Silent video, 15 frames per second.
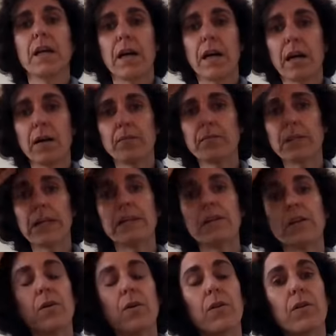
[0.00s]

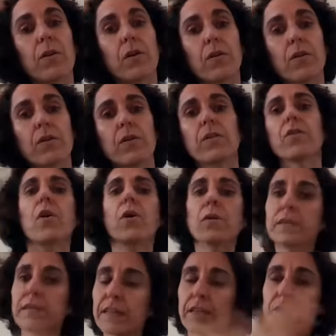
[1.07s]
And on the
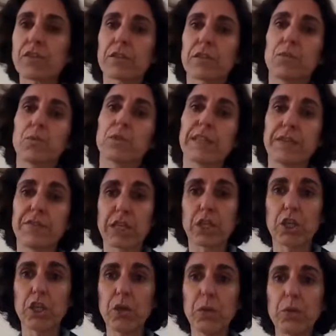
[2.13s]
whole session, he was giving
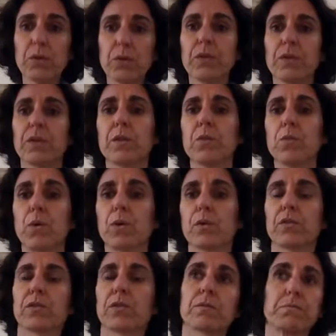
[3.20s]
cues. He
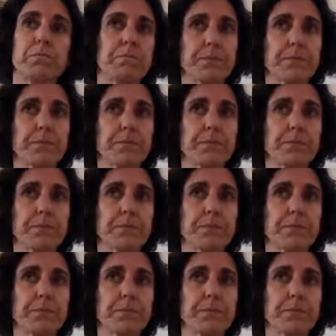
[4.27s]
was